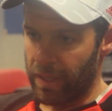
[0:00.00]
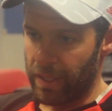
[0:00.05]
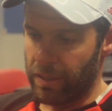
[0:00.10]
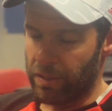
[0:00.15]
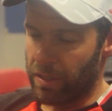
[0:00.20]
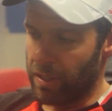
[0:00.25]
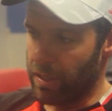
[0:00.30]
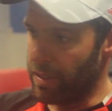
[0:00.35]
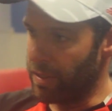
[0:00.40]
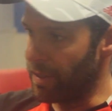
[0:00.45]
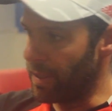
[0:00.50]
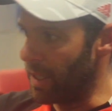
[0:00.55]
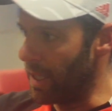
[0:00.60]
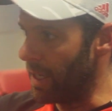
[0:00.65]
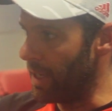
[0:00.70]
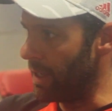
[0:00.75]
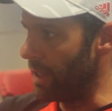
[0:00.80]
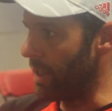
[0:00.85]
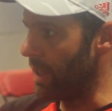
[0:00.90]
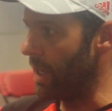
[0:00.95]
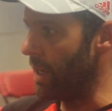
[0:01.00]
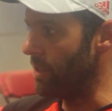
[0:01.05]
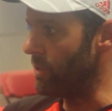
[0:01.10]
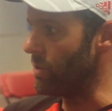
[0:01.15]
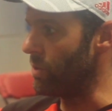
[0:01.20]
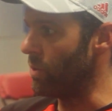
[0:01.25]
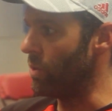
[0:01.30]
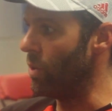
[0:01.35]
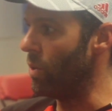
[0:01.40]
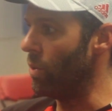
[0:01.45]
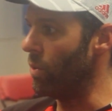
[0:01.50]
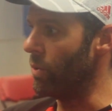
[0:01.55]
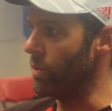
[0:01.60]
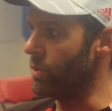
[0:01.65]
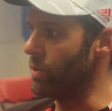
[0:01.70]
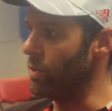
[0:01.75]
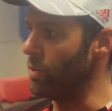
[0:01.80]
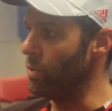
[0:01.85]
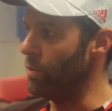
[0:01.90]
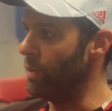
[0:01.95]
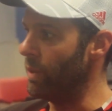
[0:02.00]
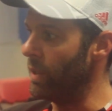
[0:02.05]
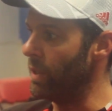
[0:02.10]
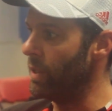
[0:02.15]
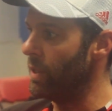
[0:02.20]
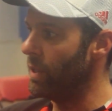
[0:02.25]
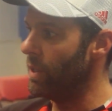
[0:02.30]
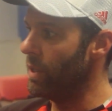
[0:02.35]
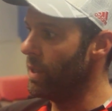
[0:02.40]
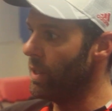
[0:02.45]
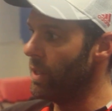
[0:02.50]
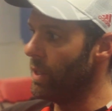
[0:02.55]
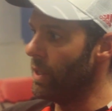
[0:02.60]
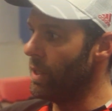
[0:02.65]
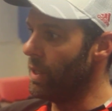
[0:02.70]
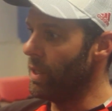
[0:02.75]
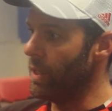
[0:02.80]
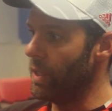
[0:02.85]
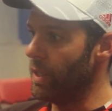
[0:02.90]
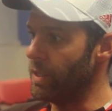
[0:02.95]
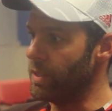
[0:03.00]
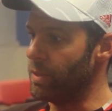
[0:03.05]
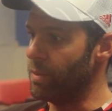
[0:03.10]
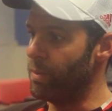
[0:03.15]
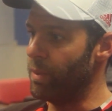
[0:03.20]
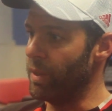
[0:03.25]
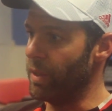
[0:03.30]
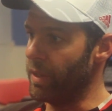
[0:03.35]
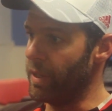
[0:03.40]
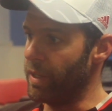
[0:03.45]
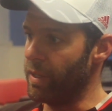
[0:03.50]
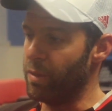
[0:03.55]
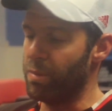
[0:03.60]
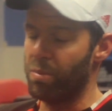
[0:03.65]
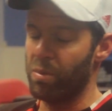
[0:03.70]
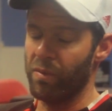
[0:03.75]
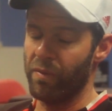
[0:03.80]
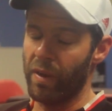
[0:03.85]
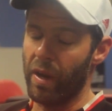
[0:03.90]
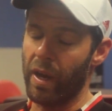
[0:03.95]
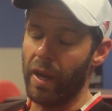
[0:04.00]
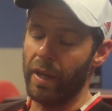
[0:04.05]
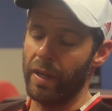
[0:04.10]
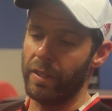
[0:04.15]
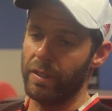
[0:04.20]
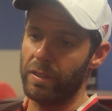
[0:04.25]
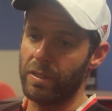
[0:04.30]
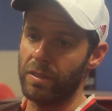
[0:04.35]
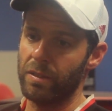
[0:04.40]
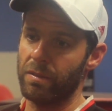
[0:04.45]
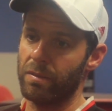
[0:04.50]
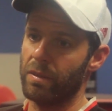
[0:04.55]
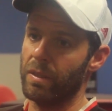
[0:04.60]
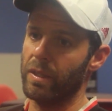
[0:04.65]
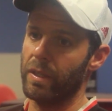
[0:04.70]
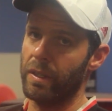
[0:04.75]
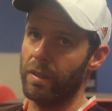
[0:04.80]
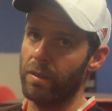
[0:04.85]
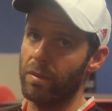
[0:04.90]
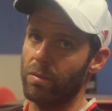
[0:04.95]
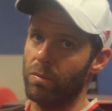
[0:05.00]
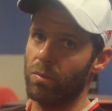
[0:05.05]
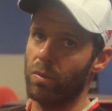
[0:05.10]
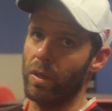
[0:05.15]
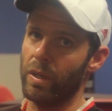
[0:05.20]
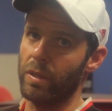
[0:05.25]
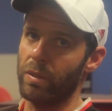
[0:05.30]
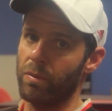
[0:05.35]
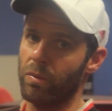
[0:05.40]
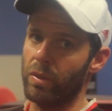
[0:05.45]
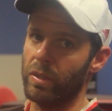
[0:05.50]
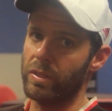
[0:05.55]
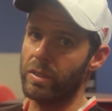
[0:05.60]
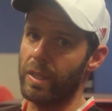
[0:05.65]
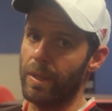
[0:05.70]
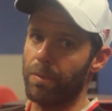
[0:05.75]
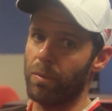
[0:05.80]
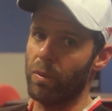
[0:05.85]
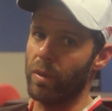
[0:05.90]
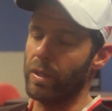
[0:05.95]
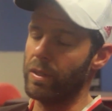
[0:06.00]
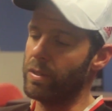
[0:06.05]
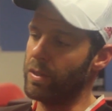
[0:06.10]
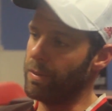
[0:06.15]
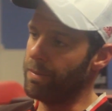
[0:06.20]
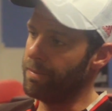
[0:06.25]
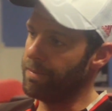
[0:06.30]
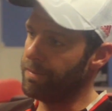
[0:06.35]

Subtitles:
he's going to get an occasional goal or two, but his ability to provide is really what separates him.